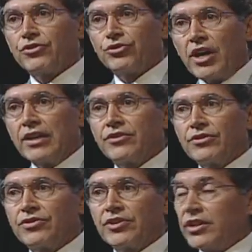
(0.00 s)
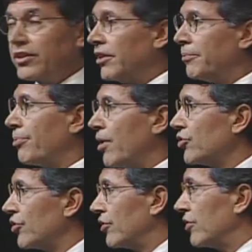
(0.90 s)
So doctors get the
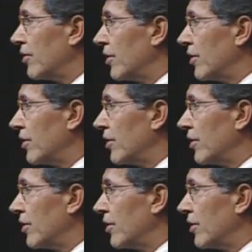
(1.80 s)
impression